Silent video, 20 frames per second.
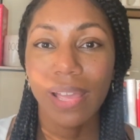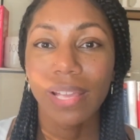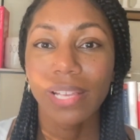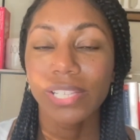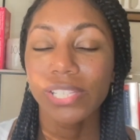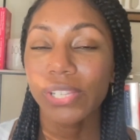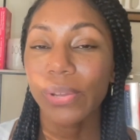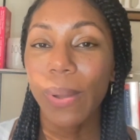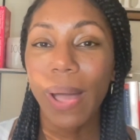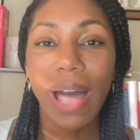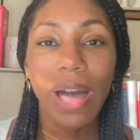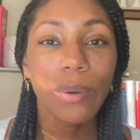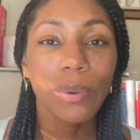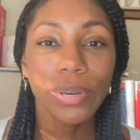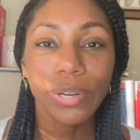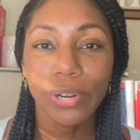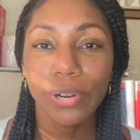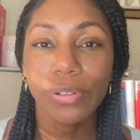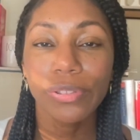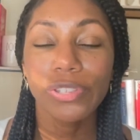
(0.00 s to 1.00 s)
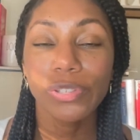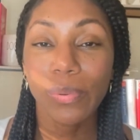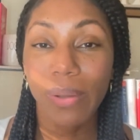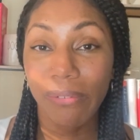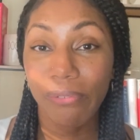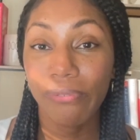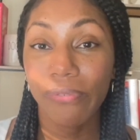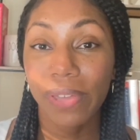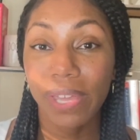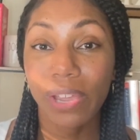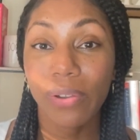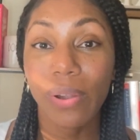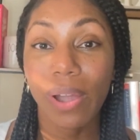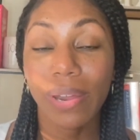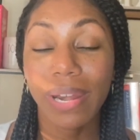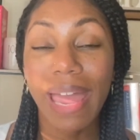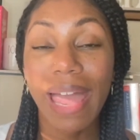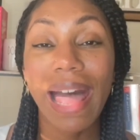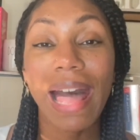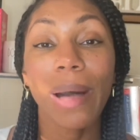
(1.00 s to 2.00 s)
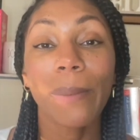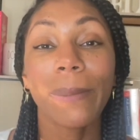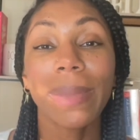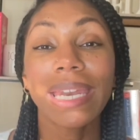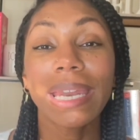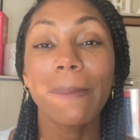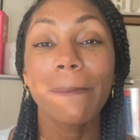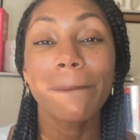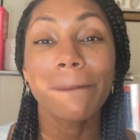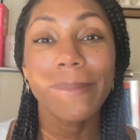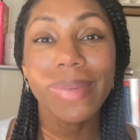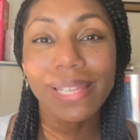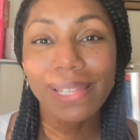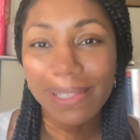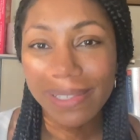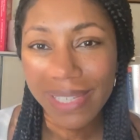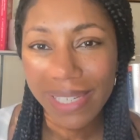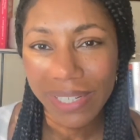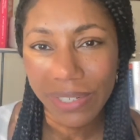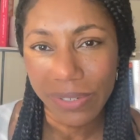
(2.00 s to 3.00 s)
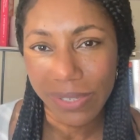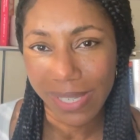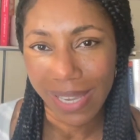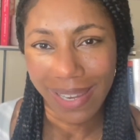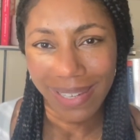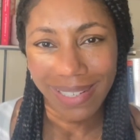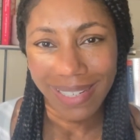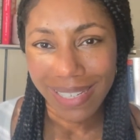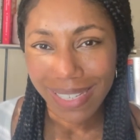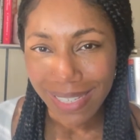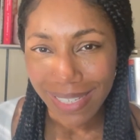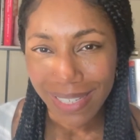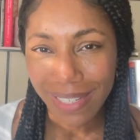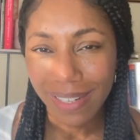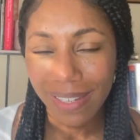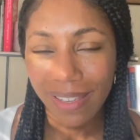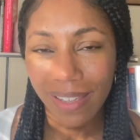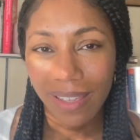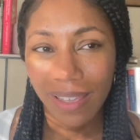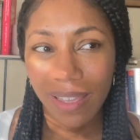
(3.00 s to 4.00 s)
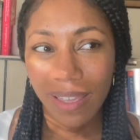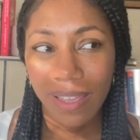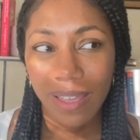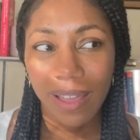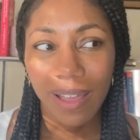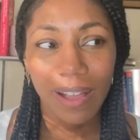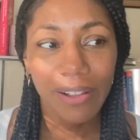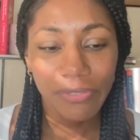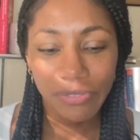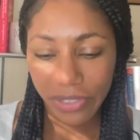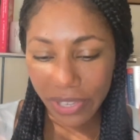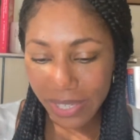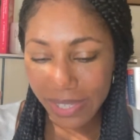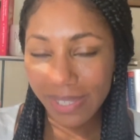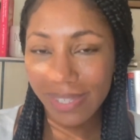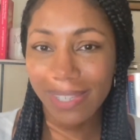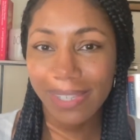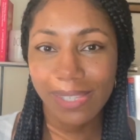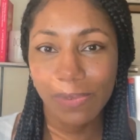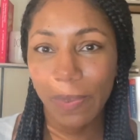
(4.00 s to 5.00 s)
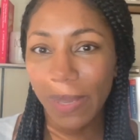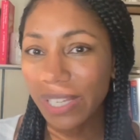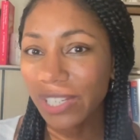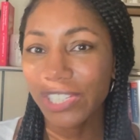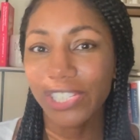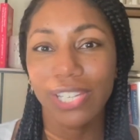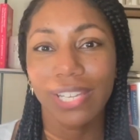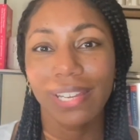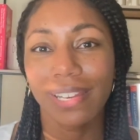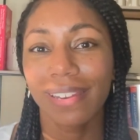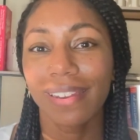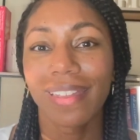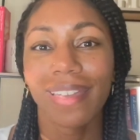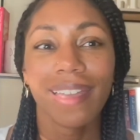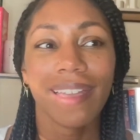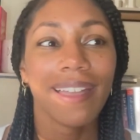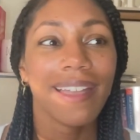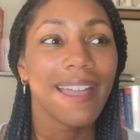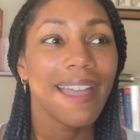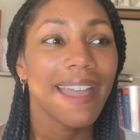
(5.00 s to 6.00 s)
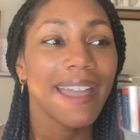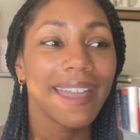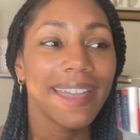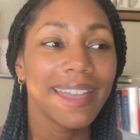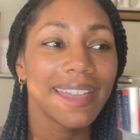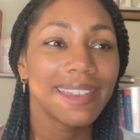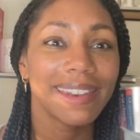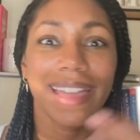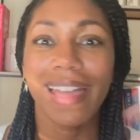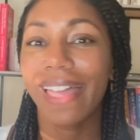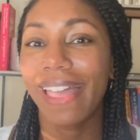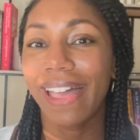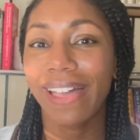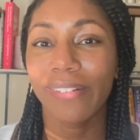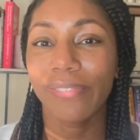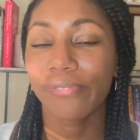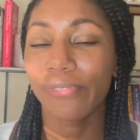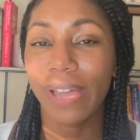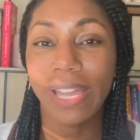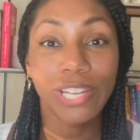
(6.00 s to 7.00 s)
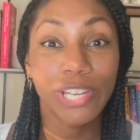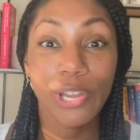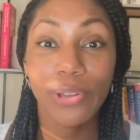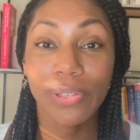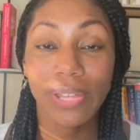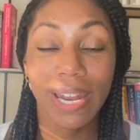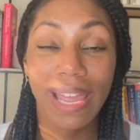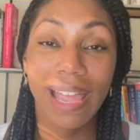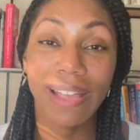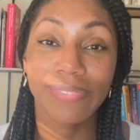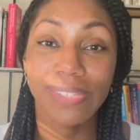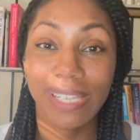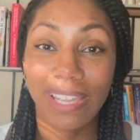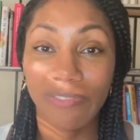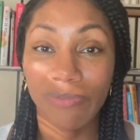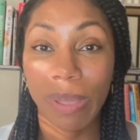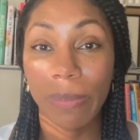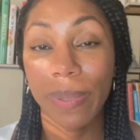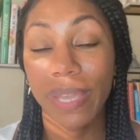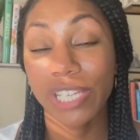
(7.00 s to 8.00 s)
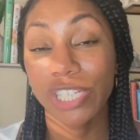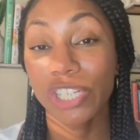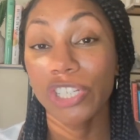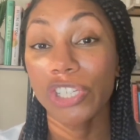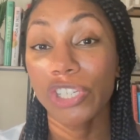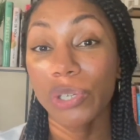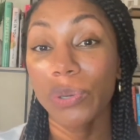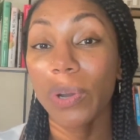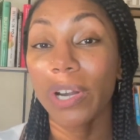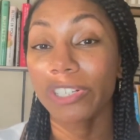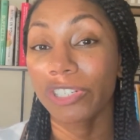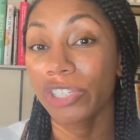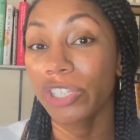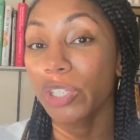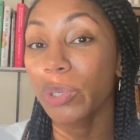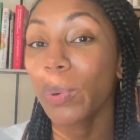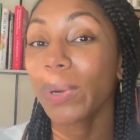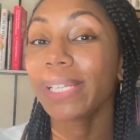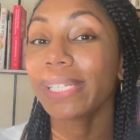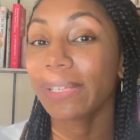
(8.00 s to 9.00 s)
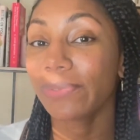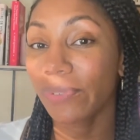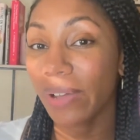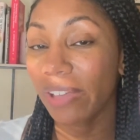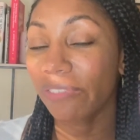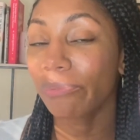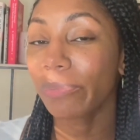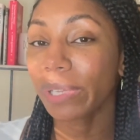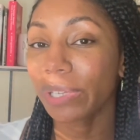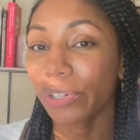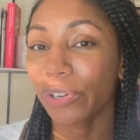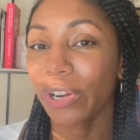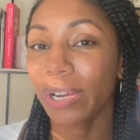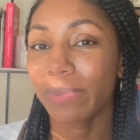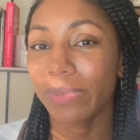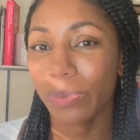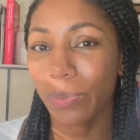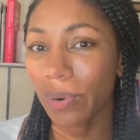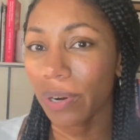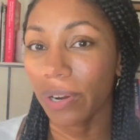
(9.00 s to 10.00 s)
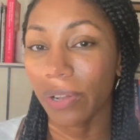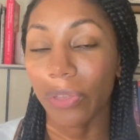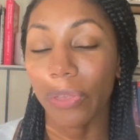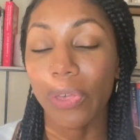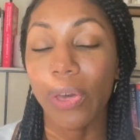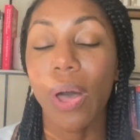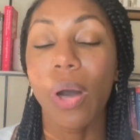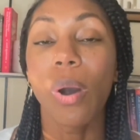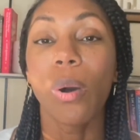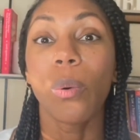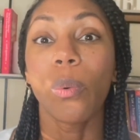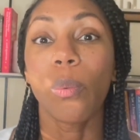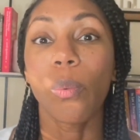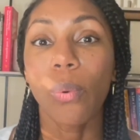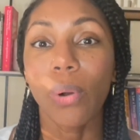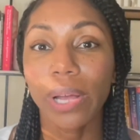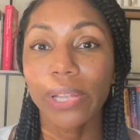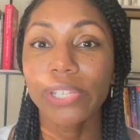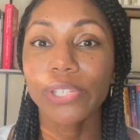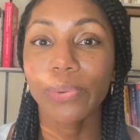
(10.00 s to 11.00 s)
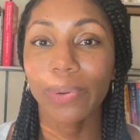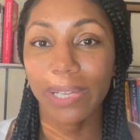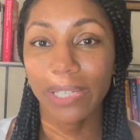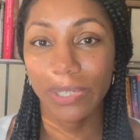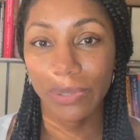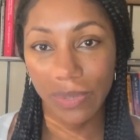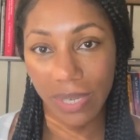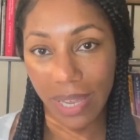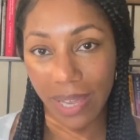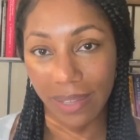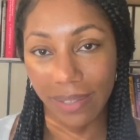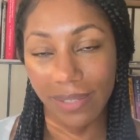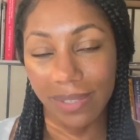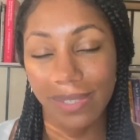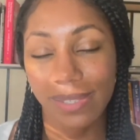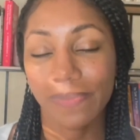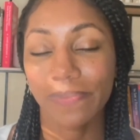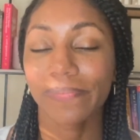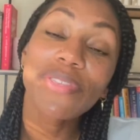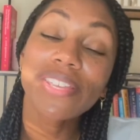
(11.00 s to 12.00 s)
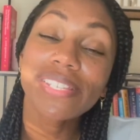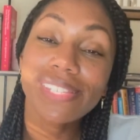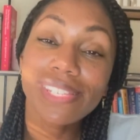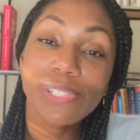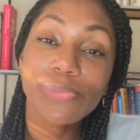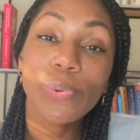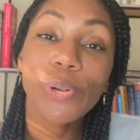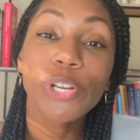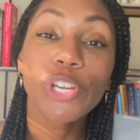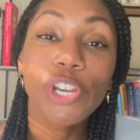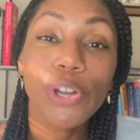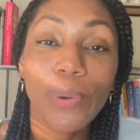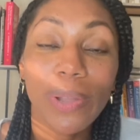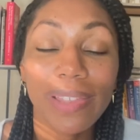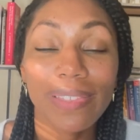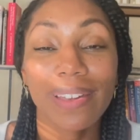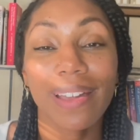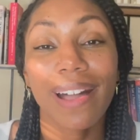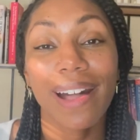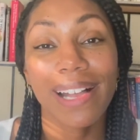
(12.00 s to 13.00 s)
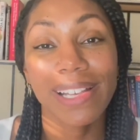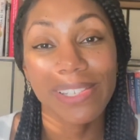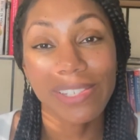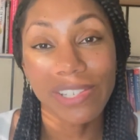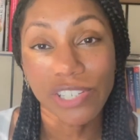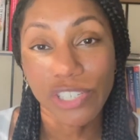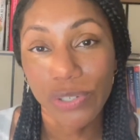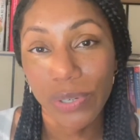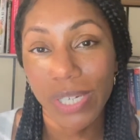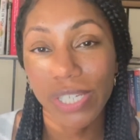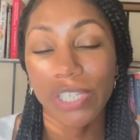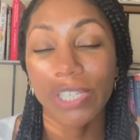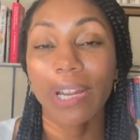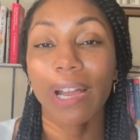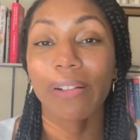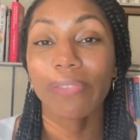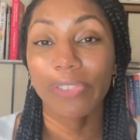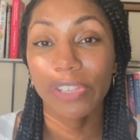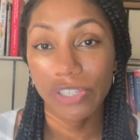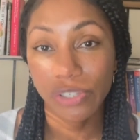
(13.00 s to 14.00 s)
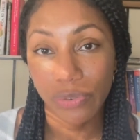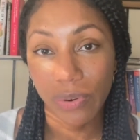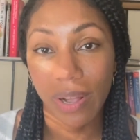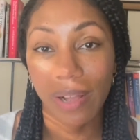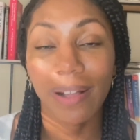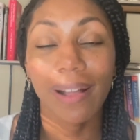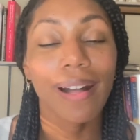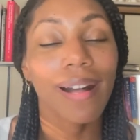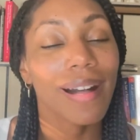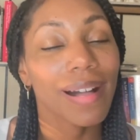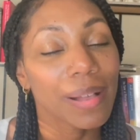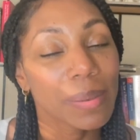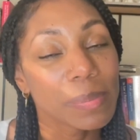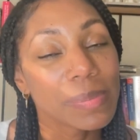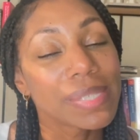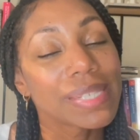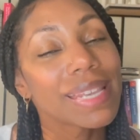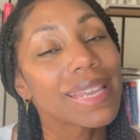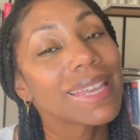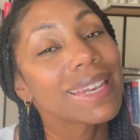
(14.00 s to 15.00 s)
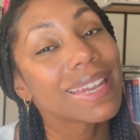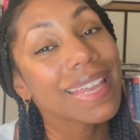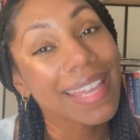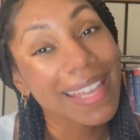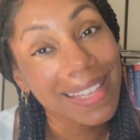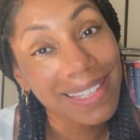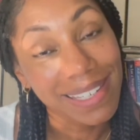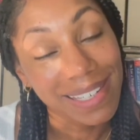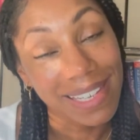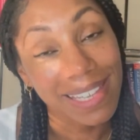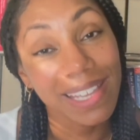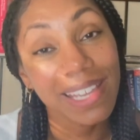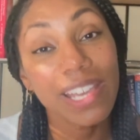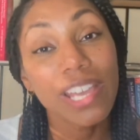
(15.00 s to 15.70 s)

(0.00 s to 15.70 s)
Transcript: So how on earth do I figure out how many milliliters I need of this suspension? And I know that I have to give my patient 225 milligrams worth. What do I do next? This is where knowing the concentration of the drug comes in handy.